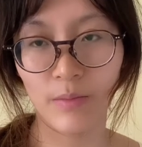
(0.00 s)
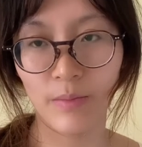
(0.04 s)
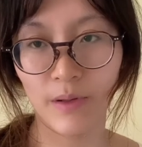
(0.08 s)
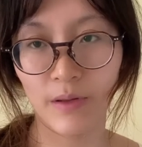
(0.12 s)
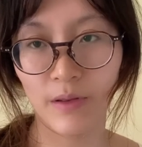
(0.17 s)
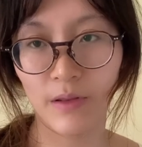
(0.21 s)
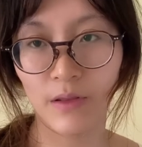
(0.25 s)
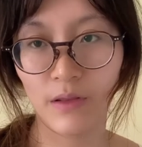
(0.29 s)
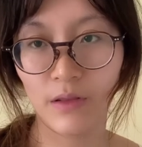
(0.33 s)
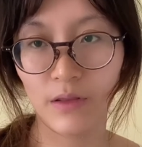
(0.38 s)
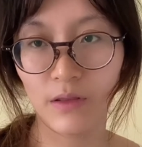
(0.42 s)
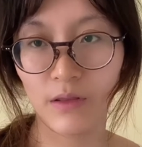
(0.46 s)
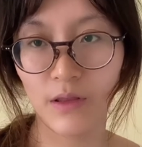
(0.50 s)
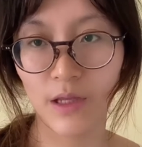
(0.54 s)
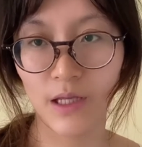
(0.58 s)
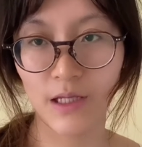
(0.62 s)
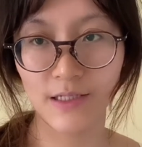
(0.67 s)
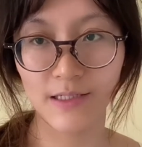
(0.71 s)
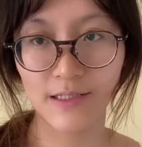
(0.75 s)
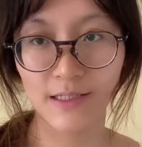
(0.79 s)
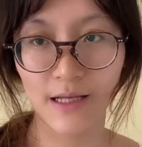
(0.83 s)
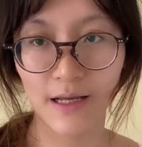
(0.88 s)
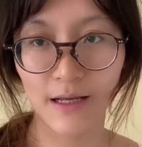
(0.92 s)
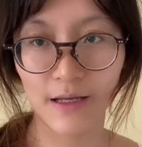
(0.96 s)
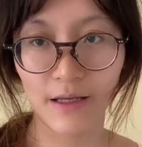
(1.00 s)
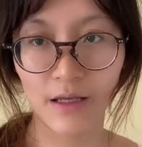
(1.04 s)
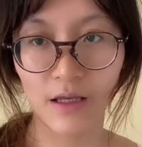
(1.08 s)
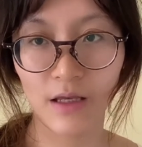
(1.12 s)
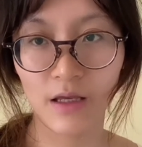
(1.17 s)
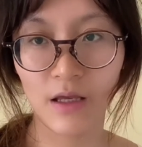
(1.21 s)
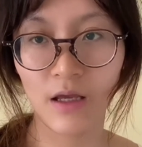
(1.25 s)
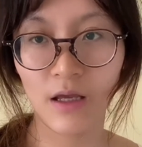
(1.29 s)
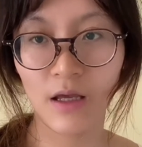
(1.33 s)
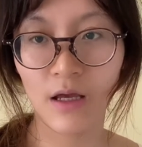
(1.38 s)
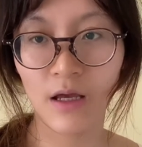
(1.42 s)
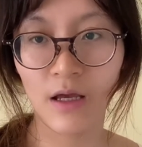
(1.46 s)
and things like
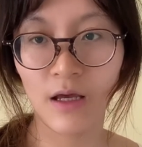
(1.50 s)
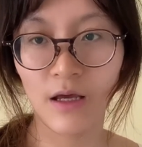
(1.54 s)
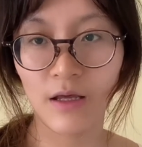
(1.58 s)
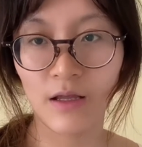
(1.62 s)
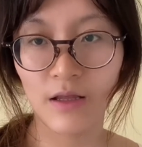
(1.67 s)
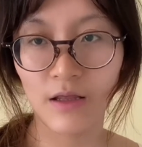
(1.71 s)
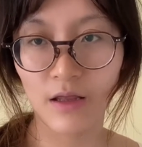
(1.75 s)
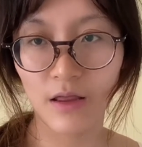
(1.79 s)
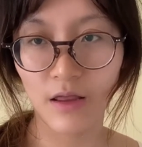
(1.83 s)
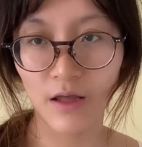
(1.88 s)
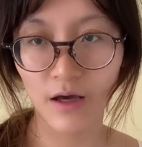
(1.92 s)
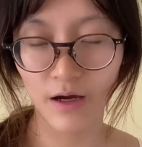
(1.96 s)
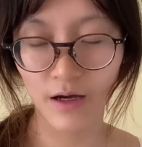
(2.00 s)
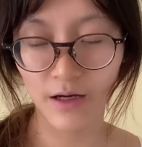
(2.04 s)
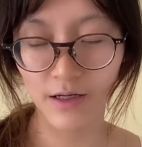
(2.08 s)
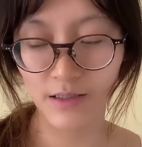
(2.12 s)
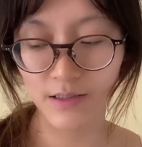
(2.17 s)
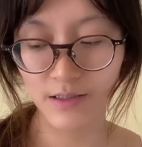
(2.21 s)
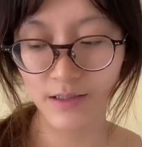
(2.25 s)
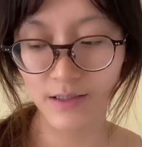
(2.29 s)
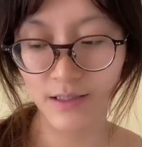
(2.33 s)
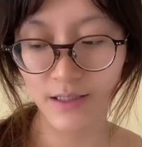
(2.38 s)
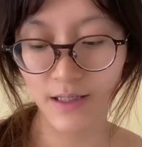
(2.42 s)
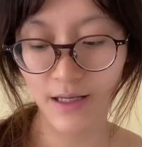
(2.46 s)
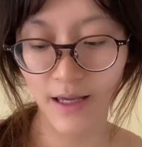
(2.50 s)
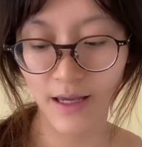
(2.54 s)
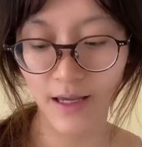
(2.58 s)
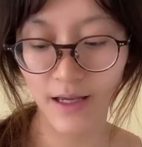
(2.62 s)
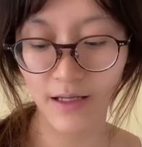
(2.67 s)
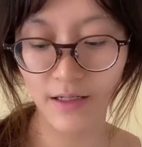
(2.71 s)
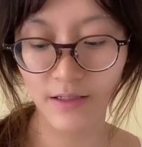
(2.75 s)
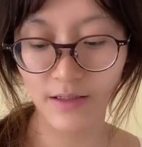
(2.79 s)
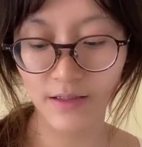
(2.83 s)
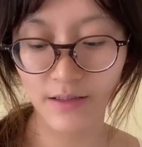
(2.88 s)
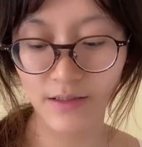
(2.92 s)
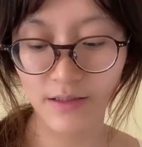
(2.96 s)
that.
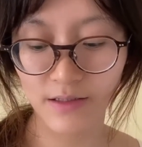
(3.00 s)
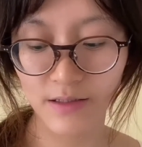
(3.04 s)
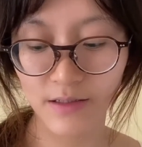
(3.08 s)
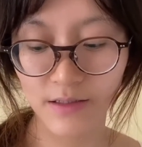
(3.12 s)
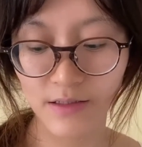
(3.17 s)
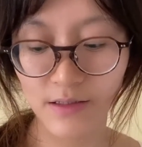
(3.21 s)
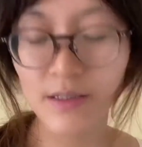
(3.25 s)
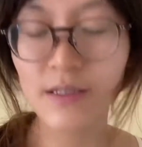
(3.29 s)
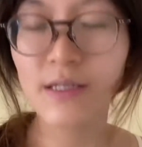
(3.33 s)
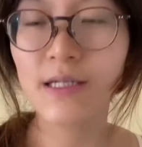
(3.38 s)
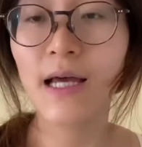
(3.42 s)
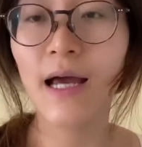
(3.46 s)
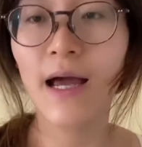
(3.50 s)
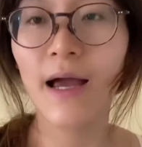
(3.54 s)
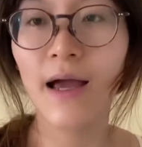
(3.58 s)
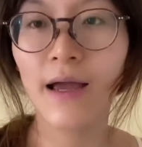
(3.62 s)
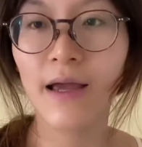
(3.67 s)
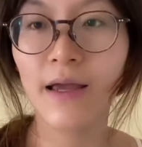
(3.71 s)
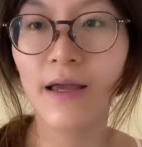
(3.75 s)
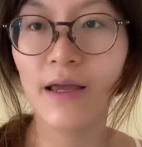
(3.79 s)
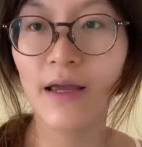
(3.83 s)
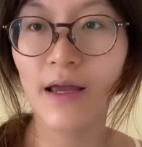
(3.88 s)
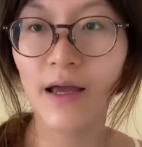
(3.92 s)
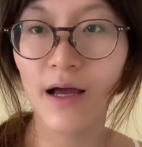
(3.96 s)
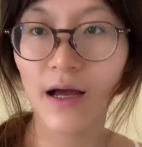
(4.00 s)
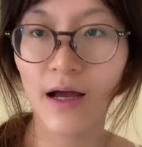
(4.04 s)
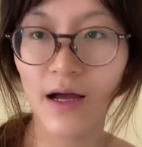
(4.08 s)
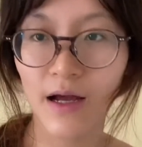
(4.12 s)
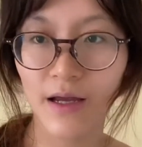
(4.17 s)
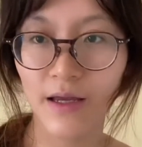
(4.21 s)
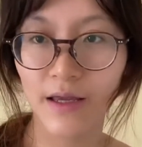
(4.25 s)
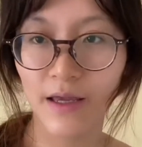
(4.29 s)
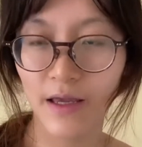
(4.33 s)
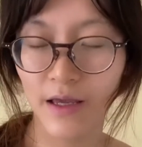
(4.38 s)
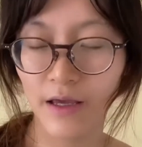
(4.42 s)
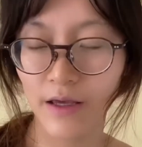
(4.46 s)
And today
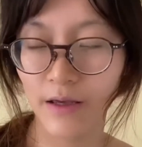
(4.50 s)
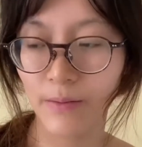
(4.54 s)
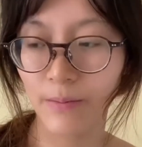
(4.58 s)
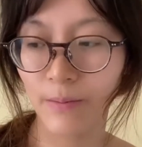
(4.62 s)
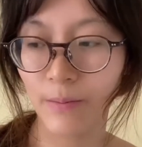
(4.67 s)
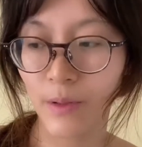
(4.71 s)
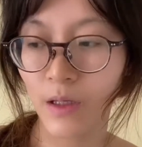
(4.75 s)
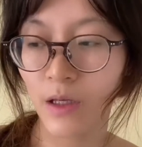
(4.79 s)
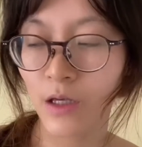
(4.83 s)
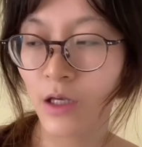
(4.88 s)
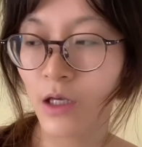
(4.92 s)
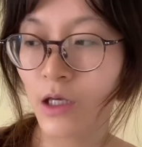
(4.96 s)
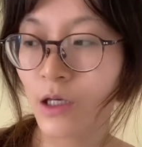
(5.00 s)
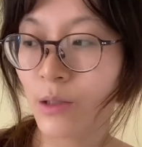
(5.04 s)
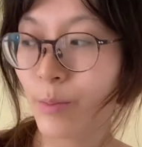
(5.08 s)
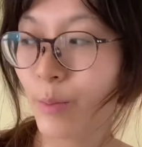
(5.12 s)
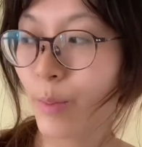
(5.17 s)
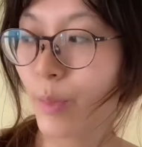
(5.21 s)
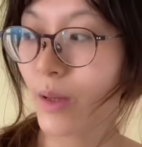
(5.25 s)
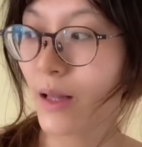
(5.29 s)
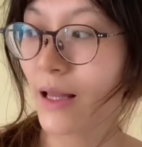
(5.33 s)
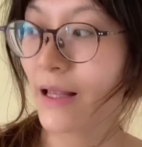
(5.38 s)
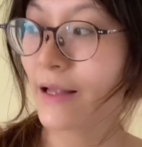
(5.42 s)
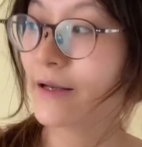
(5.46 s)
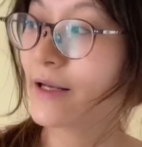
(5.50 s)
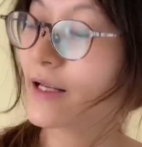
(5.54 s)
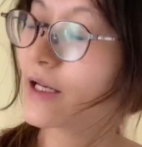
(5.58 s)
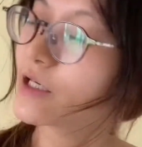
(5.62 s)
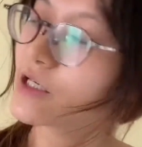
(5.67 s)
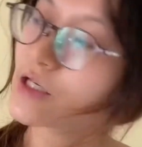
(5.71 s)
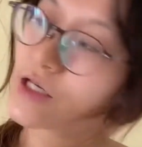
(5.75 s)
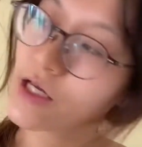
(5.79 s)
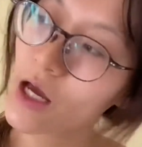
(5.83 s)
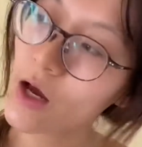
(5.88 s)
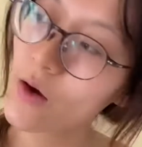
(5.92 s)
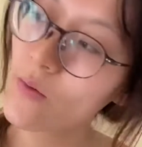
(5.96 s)
I am planning to
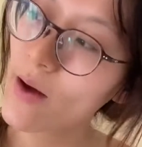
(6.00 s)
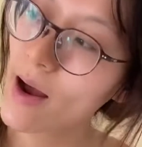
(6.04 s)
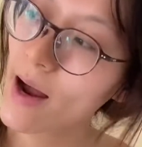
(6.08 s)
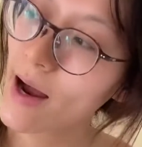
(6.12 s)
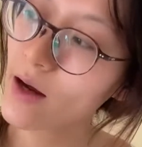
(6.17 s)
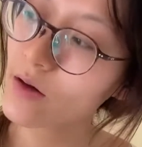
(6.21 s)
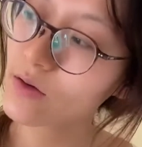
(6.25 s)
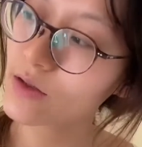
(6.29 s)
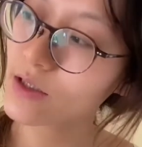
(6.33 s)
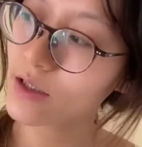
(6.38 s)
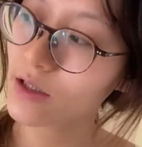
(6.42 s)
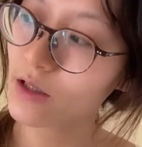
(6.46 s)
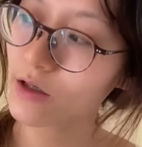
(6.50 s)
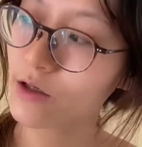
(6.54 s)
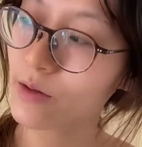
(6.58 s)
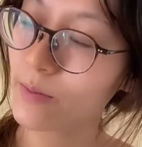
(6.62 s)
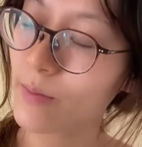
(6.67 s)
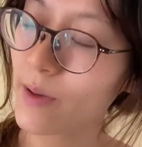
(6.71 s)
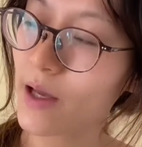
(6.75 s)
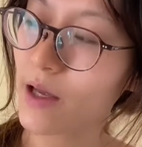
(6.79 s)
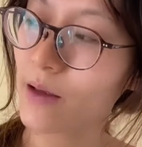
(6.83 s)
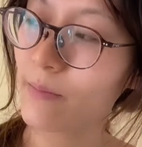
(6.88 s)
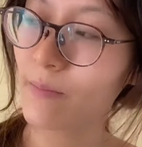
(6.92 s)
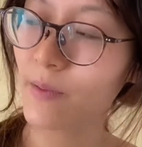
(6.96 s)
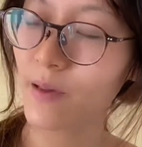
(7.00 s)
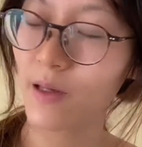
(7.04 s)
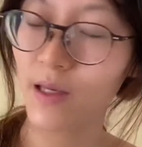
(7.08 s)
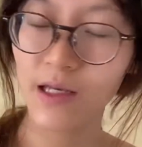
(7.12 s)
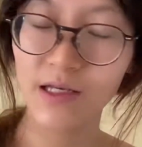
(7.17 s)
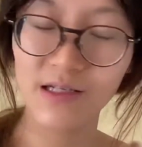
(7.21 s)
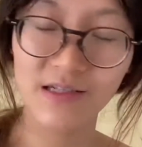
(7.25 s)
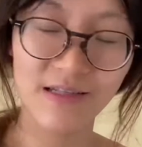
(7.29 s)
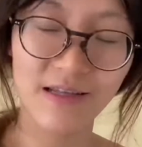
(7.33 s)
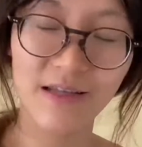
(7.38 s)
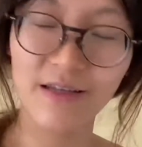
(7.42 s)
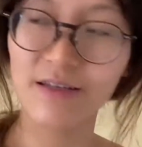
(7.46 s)
go out a little bit
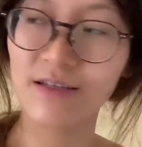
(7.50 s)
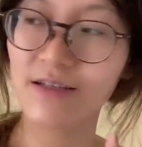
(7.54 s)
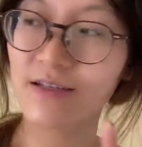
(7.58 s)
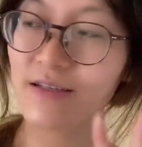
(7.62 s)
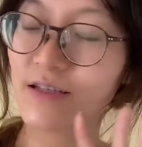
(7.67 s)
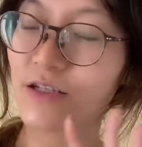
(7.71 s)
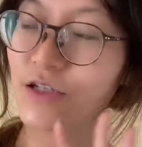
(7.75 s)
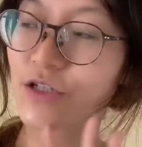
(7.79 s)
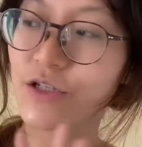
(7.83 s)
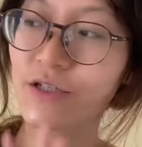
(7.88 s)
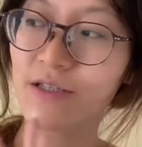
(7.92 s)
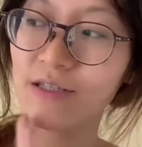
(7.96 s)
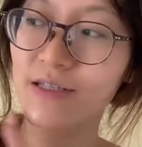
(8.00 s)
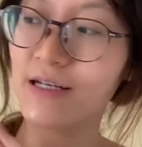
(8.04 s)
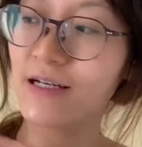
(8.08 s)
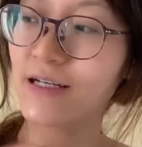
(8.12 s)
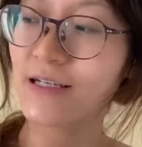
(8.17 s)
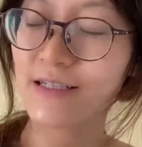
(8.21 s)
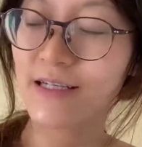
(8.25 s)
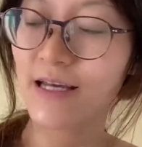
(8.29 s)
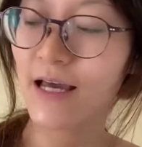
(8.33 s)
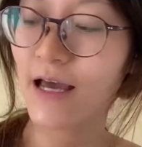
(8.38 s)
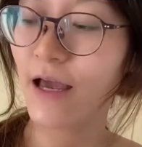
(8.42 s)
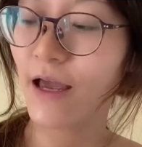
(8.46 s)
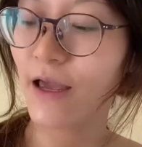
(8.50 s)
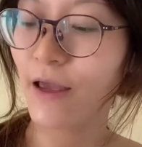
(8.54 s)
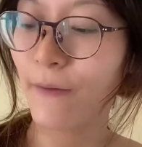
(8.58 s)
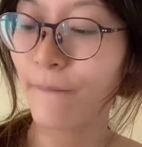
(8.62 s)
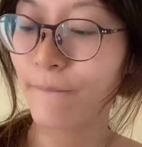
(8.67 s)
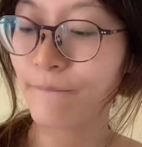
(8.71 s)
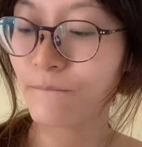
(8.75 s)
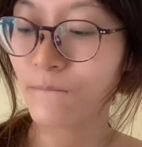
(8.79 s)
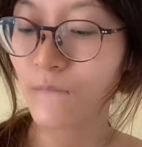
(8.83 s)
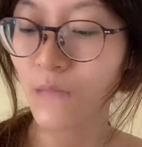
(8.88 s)
because this is such a sunny day.